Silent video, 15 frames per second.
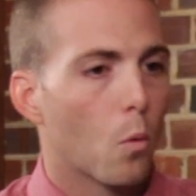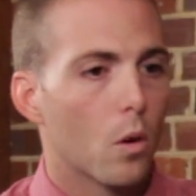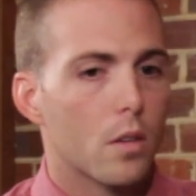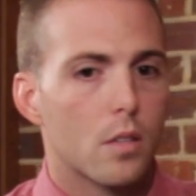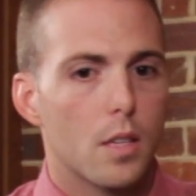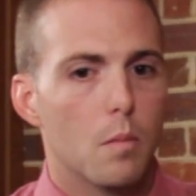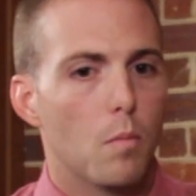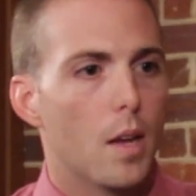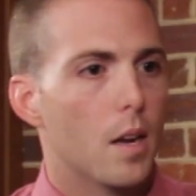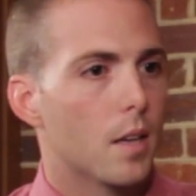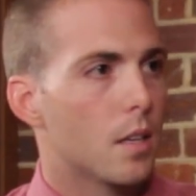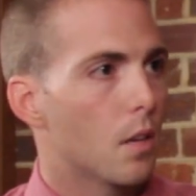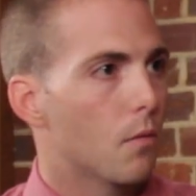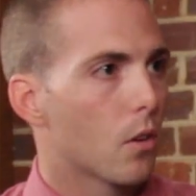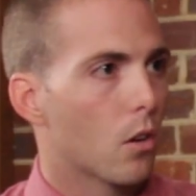Where has sin made
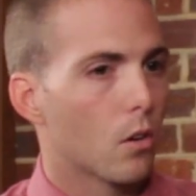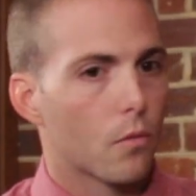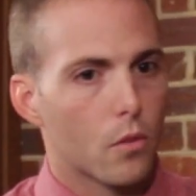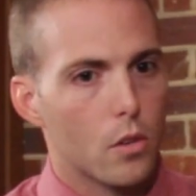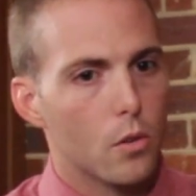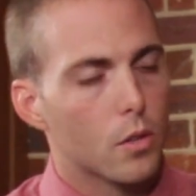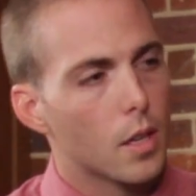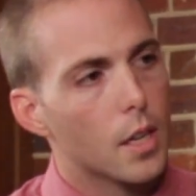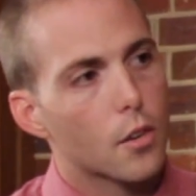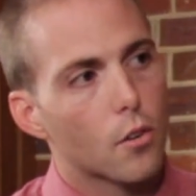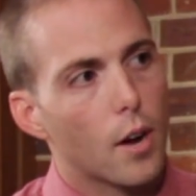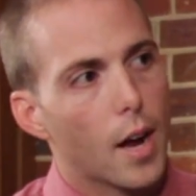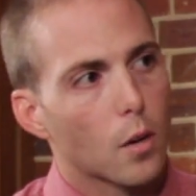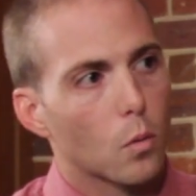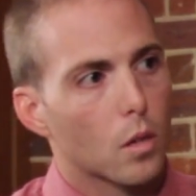it difficult for you to
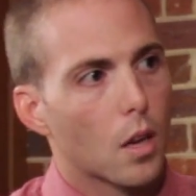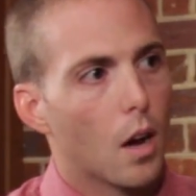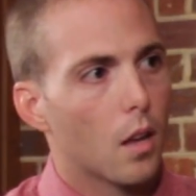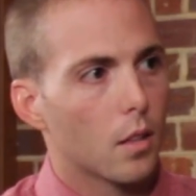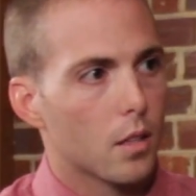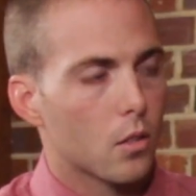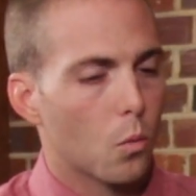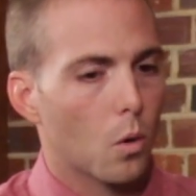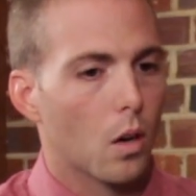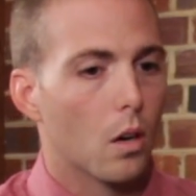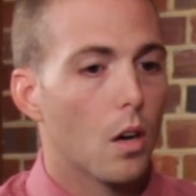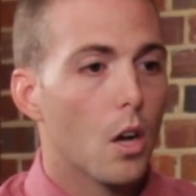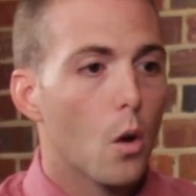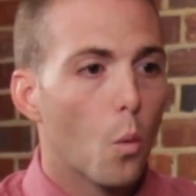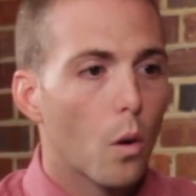interact with colleagues
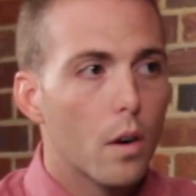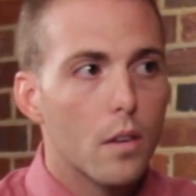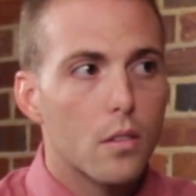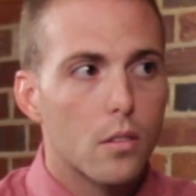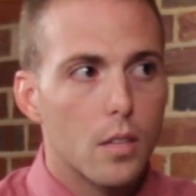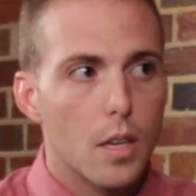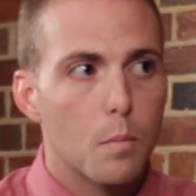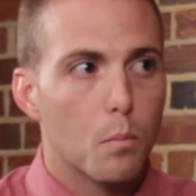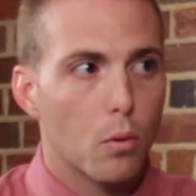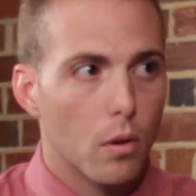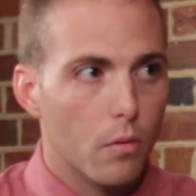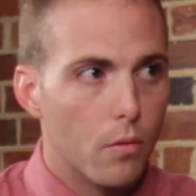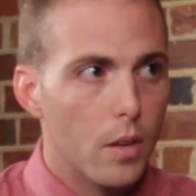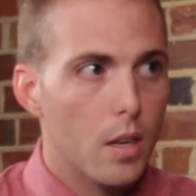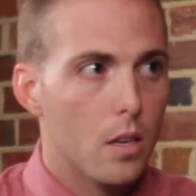well? Where does sin
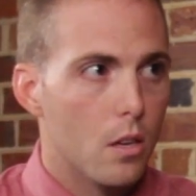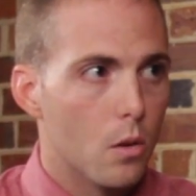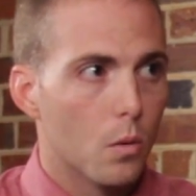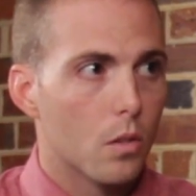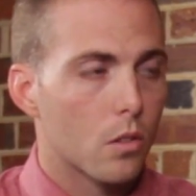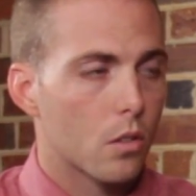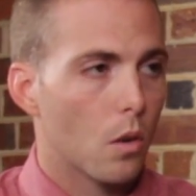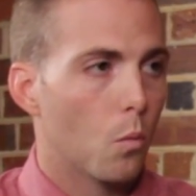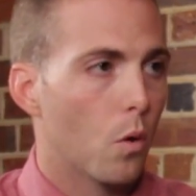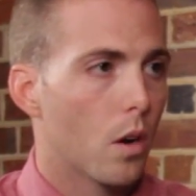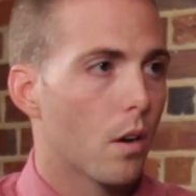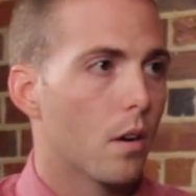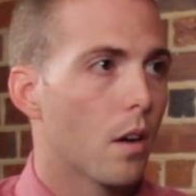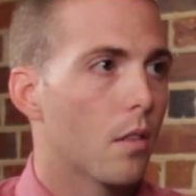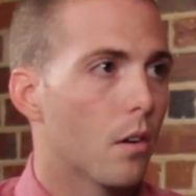prevent you in some
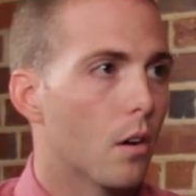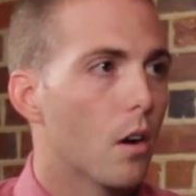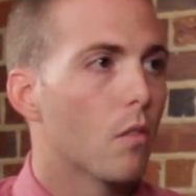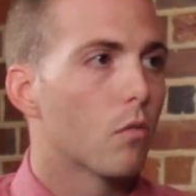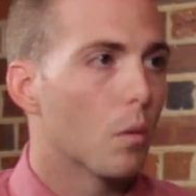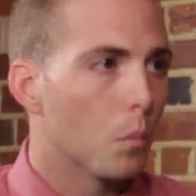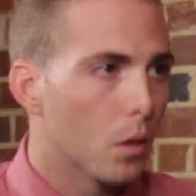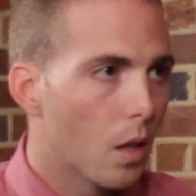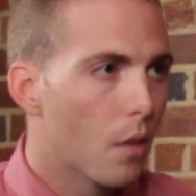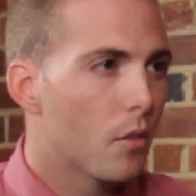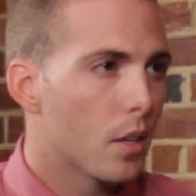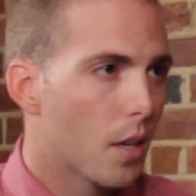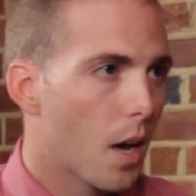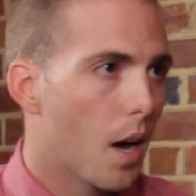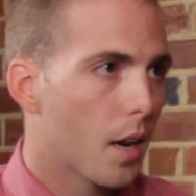way or another from
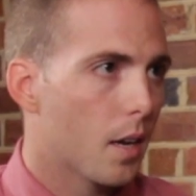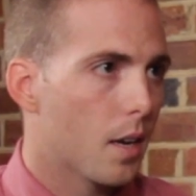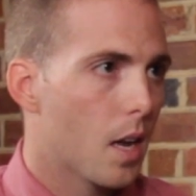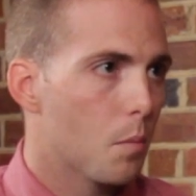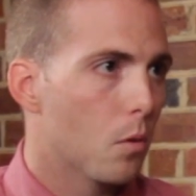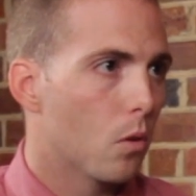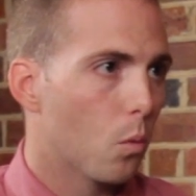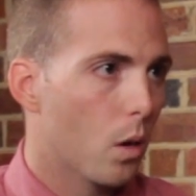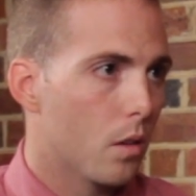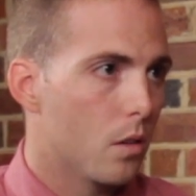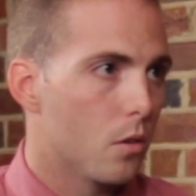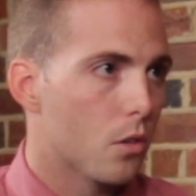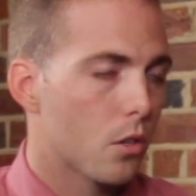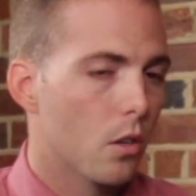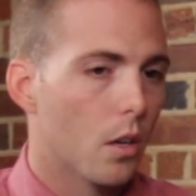loving God and neighbor the way that
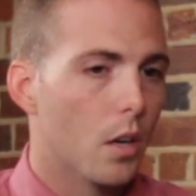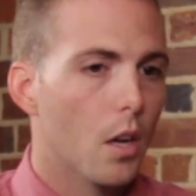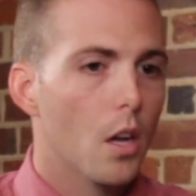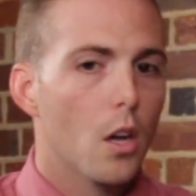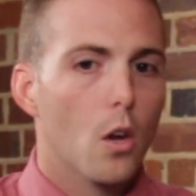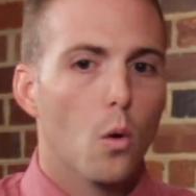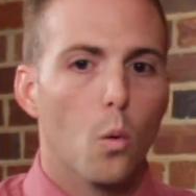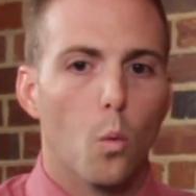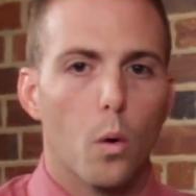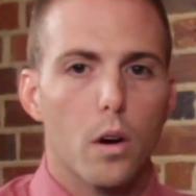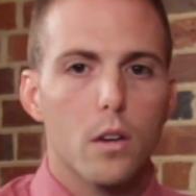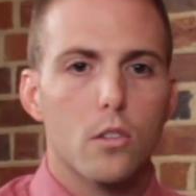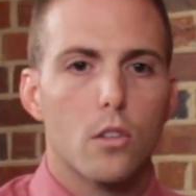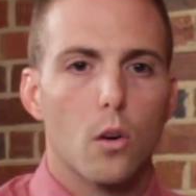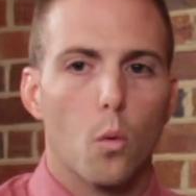you should?
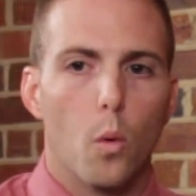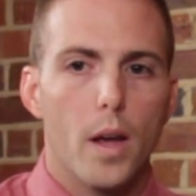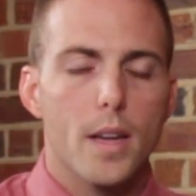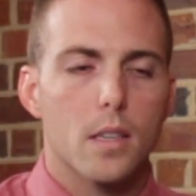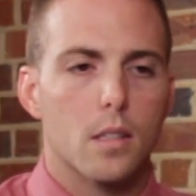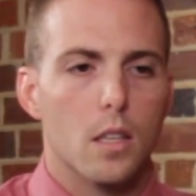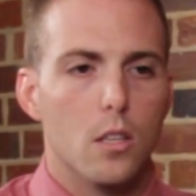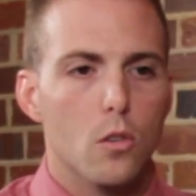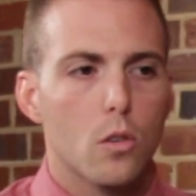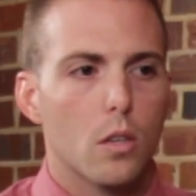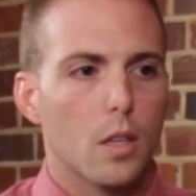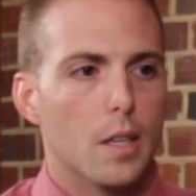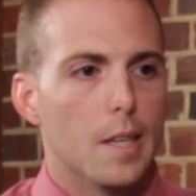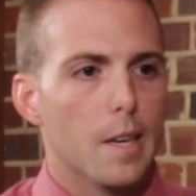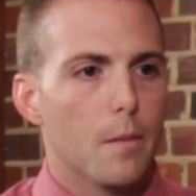Where is there ways that you
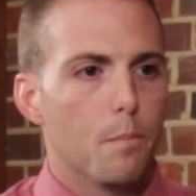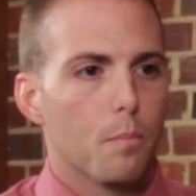could